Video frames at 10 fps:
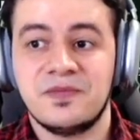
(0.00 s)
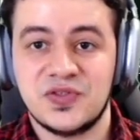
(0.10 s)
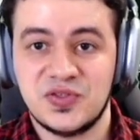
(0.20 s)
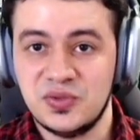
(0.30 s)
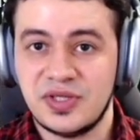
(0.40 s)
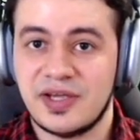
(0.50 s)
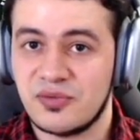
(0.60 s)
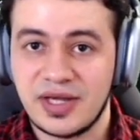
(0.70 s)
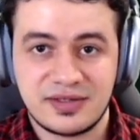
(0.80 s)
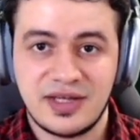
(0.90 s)
today,
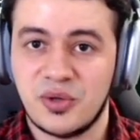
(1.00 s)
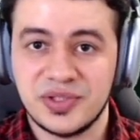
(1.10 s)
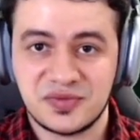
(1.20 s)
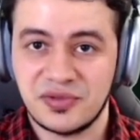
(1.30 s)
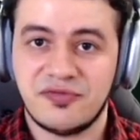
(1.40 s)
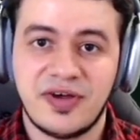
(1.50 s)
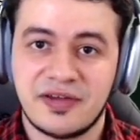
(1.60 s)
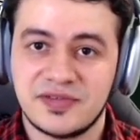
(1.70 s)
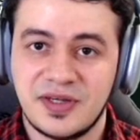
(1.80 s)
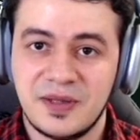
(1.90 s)
right now in Swift
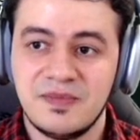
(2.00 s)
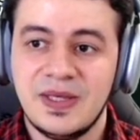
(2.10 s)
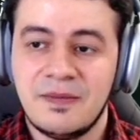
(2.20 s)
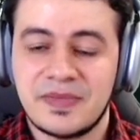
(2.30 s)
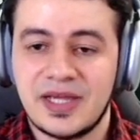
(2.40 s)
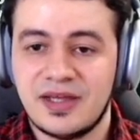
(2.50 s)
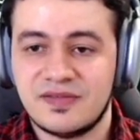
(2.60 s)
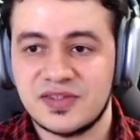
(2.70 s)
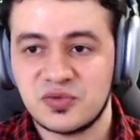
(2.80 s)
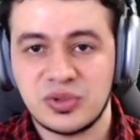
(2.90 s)
5 time.
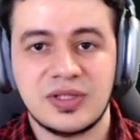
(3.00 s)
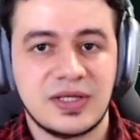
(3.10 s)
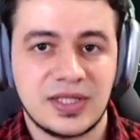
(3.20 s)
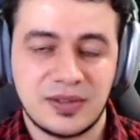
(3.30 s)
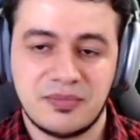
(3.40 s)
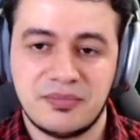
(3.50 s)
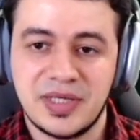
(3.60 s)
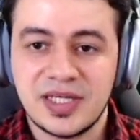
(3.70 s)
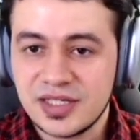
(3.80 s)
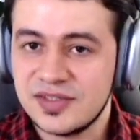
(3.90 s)
And this will
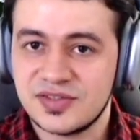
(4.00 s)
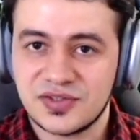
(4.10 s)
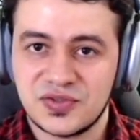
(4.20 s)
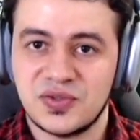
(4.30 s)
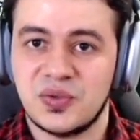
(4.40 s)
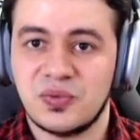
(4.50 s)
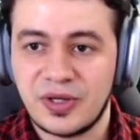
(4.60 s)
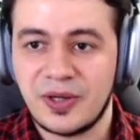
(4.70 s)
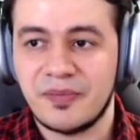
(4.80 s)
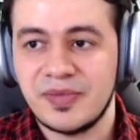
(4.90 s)
make it easier to
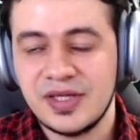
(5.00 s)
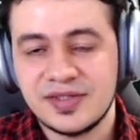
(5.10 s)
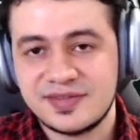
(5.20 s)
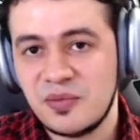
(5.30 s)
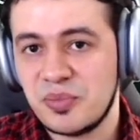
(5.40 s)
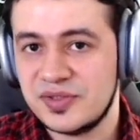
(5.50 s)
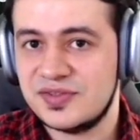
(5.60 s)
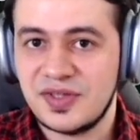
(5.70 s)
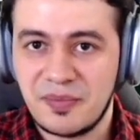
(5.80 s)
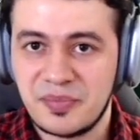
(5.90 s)
step by
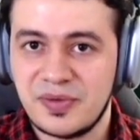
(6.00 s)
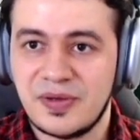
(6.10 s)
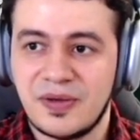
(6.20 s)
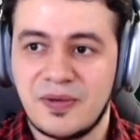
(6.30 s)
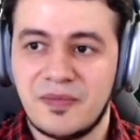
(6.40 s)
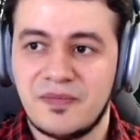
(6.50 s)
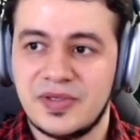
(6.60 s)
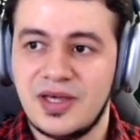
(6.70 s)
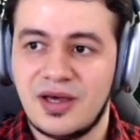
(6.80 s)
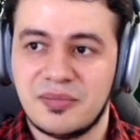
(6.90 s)
step,
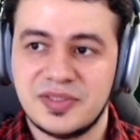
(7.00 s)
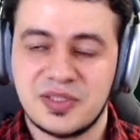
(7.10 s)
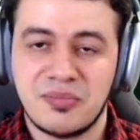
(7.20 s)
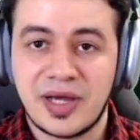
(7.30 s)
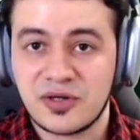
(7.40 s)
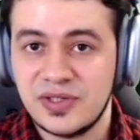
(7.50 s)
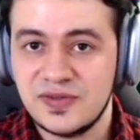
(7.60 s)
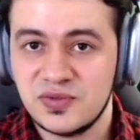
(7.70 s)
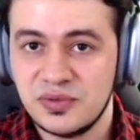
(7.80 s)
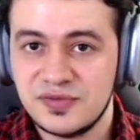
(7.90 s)
basically migrate
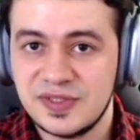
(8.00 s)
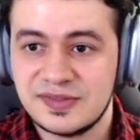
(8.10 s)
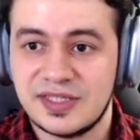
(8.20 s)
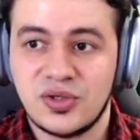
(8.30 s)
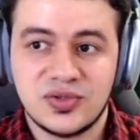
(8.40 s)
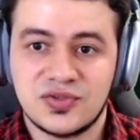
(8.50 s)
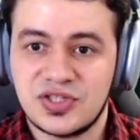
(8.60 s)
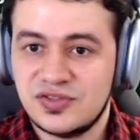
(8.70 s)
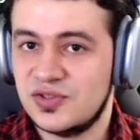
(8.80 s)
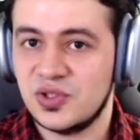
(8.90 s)
to Swift 6 and also
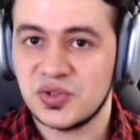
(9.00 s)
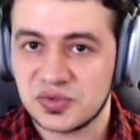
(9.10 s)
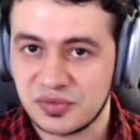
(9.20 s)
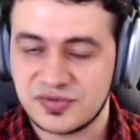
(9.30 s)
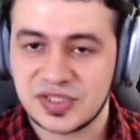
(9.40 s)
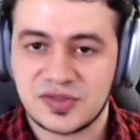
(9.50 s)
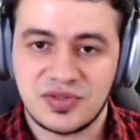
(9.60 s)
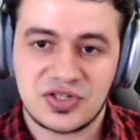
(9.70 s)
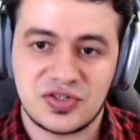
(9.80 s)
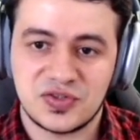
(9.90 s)
just to use Swift 6
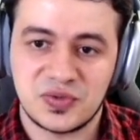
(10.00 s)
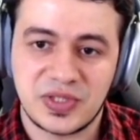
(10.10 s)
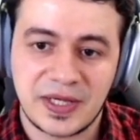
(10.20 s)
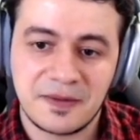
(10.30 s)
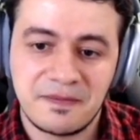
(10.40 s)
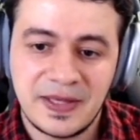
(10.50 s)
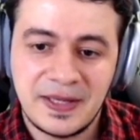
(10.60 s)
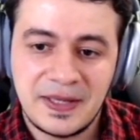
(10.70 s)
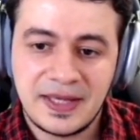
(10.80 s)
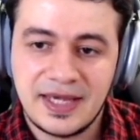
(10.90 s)
features today.
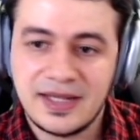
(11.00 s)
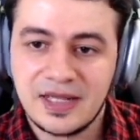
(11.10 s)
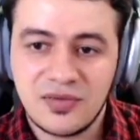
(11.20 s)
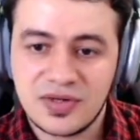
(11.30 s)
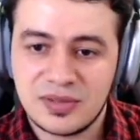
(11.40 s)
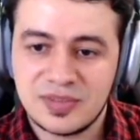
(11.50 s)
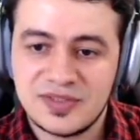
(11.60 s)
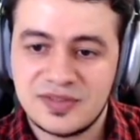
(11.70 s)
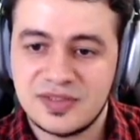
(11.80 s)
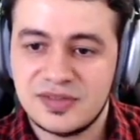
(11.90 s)
And I cover them in
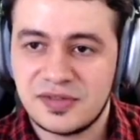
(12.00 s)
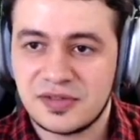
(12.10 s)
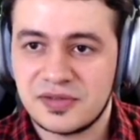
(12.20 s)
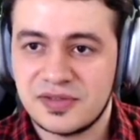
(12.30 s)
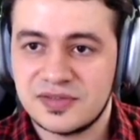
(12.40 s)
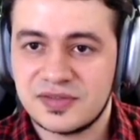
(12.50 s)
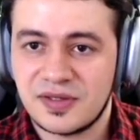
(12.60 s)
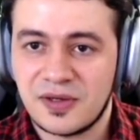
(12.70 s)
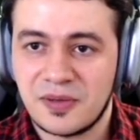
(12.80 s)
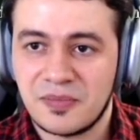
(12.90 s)
detail in this
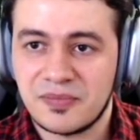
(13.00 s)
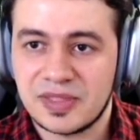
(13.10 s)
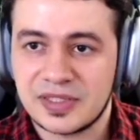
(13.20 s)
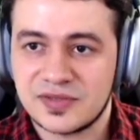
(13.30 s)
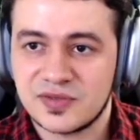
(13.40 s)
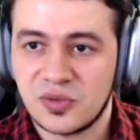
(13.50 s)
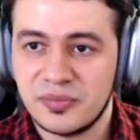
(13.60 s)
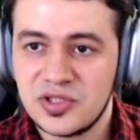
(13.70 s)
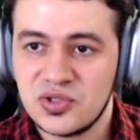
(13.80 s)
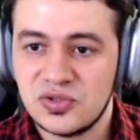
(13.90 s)
link. So
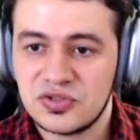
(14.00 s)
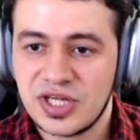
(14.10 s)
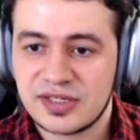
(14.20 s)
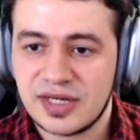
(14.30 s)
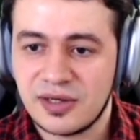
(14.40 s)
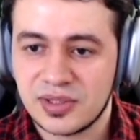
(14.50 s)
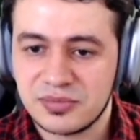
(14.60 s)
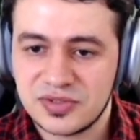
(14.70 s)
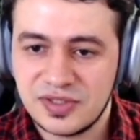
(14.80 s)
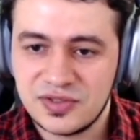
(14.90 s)
make sure to check that out. Let
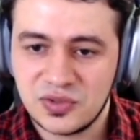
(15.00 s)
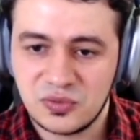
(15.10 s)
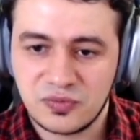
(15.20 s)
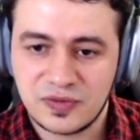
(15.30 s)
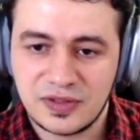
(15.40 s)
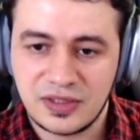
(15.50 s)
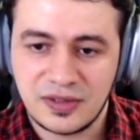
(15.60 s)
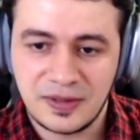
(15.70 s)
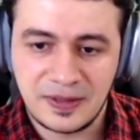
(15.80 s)
me send you the